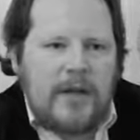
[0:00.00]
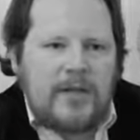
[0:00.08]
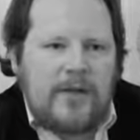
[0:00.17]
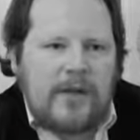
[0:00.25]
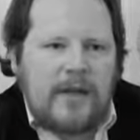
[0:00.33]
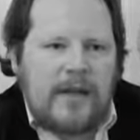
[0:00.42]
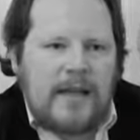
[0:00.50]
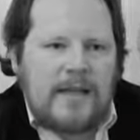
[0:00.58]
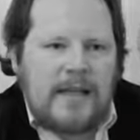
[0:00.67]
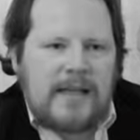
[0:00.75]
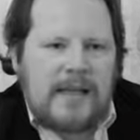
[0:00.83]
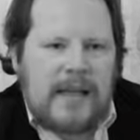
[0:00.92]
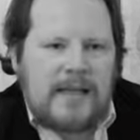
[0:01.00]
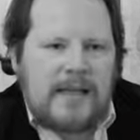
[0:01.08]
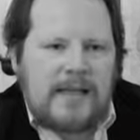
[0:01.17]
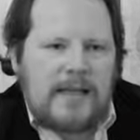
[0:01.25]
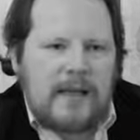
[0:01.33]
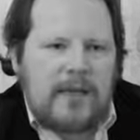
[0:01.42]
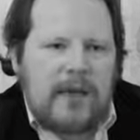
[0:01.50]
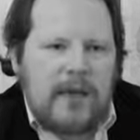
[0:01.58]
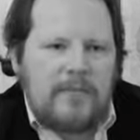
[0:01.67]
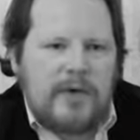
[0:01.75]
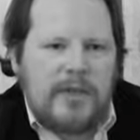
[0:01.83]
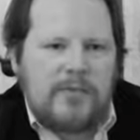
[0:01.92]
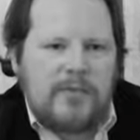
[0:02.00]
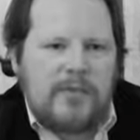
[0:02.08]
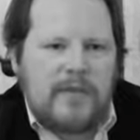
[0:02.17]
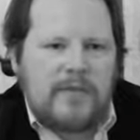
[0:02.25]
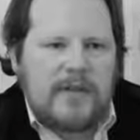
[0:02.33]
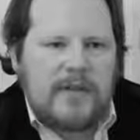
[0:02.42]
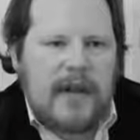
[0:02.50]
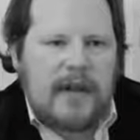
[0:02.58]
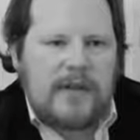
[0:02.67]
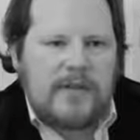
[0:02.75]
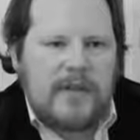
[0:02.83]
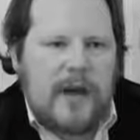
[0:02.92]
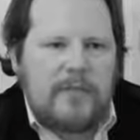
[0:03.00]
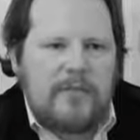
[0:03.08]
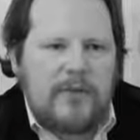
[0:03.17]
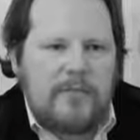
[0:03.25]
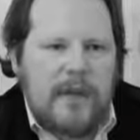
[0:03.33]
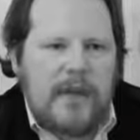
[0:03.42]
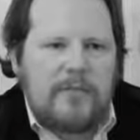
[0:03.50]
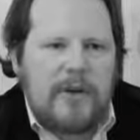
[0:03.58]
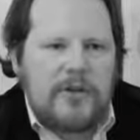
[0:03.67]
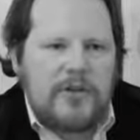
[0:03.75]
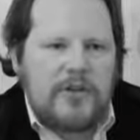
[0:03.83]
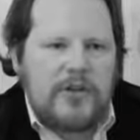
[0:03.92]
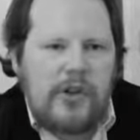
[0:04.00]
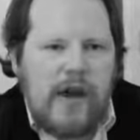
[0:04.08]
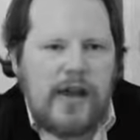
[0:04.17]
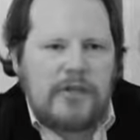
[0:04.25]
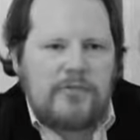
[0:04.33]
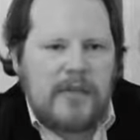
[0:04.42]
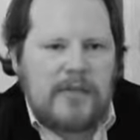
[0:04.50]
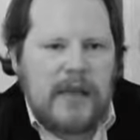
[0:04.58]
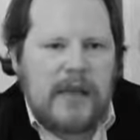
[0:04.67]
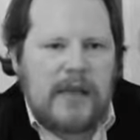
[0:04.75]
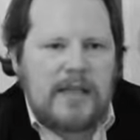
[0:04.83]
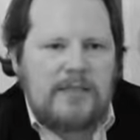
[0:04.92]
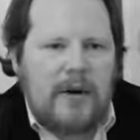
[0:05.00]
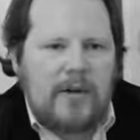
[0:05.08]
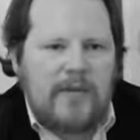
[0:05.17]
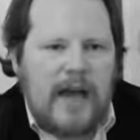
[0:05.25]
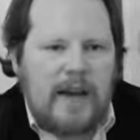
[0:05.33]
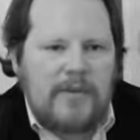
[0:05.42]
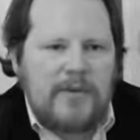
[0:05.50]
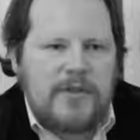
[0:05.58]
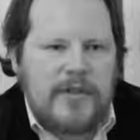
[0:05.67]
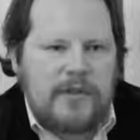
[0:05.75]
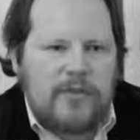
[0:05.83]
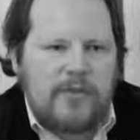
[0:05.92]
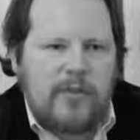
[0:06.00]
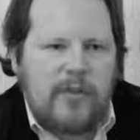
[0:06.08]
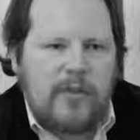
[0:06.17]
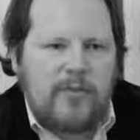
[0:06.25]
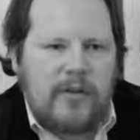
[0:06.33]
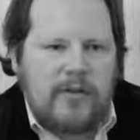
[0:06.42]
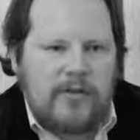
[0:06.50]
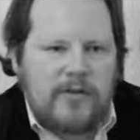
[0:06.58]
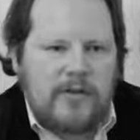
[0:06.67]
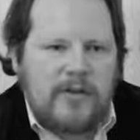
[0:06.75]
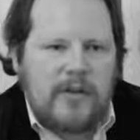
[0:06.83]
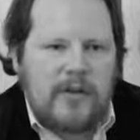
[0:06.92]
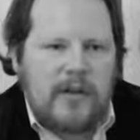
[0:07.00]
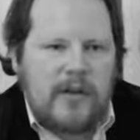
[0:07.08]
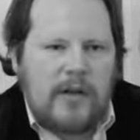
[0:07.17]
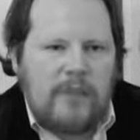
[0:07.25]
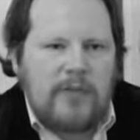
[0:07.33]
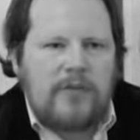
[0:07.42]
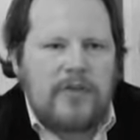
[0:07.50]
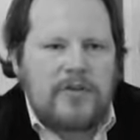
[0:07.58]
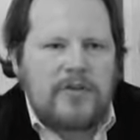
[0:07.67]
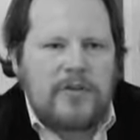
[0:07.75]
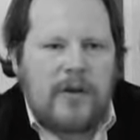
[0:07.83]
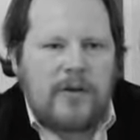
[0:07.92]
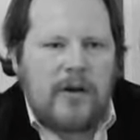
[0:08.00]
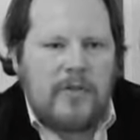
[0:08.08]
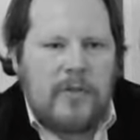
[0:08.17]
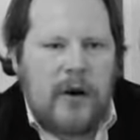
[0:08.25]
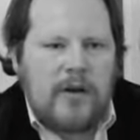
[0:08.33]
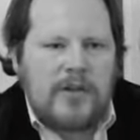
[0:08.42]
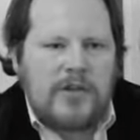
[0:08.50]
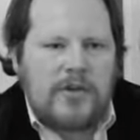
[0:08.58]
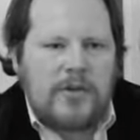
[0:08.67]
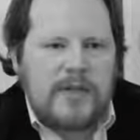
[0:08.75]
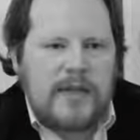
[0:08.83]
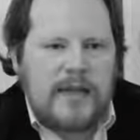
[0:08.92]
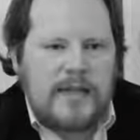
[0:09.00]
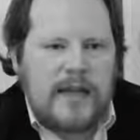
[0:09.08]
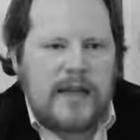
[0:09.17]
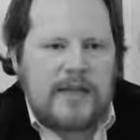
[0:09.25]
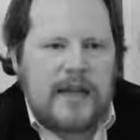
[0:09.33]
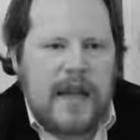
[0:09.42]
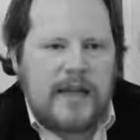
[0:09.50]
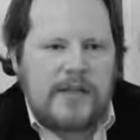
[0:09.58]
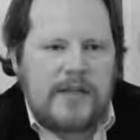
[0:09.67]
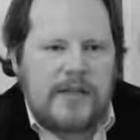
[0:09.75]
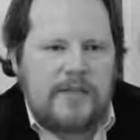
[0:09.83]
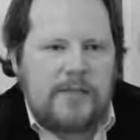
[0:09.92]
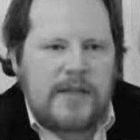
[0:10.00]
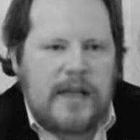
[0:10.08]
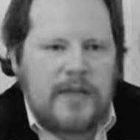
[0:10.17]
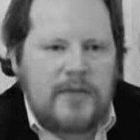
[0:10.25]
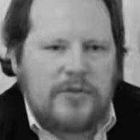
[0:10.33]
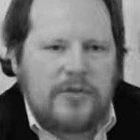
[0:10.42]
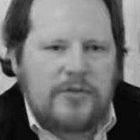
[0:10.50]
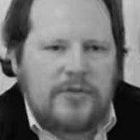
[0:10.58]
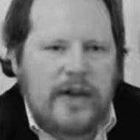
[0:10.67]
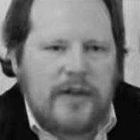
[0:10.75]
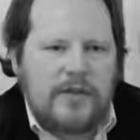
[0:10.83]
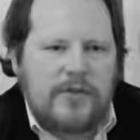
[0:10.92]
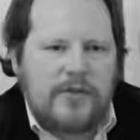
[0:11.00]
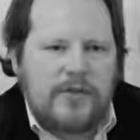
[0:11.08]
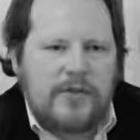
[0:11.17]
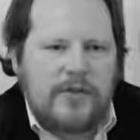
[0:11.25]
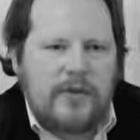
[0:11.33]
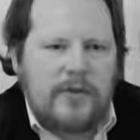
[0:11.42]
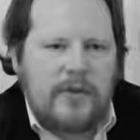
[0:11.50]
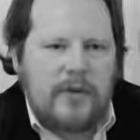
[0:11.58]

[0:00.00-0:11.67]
During the 1990s, Cloudburst was one of the titles up for a big-budget US remake as part of Hammer's deal with Warner Brothers, with Richard Donner and Martin Scorsese attached as the potential directors.